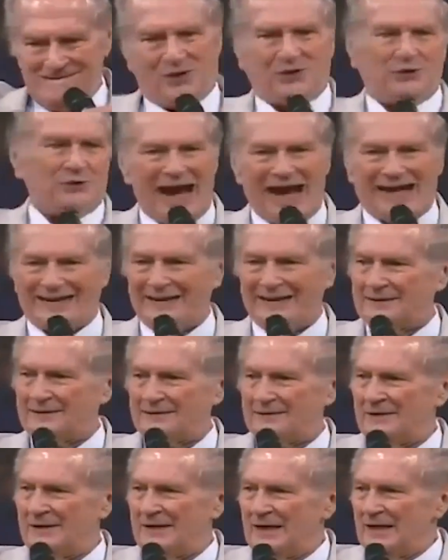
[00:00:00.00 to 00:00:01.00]
cracking
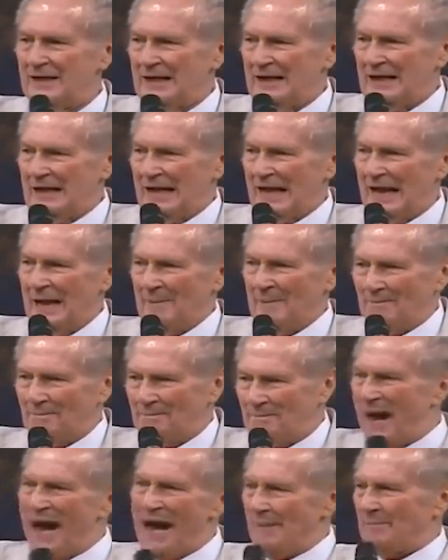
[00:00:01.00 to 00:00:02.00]
and
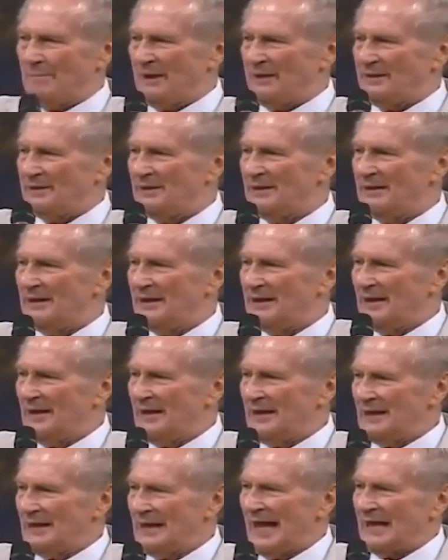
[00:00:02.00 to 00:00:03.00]
popping
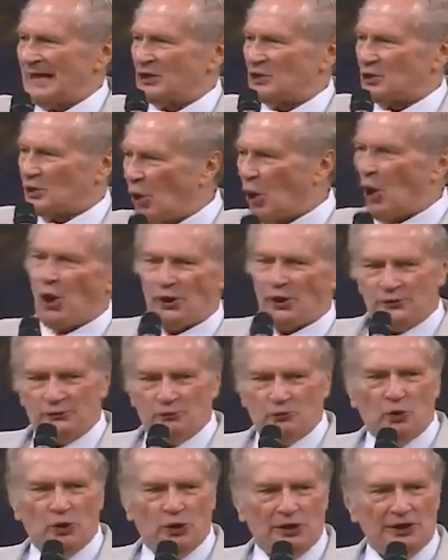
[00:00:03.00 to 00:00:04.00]
like
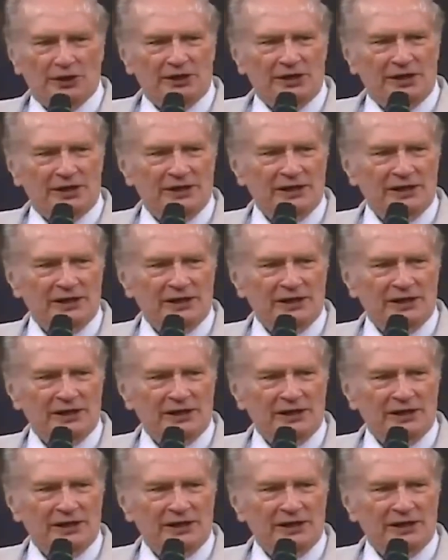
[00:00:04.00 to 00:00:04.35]
cordwood.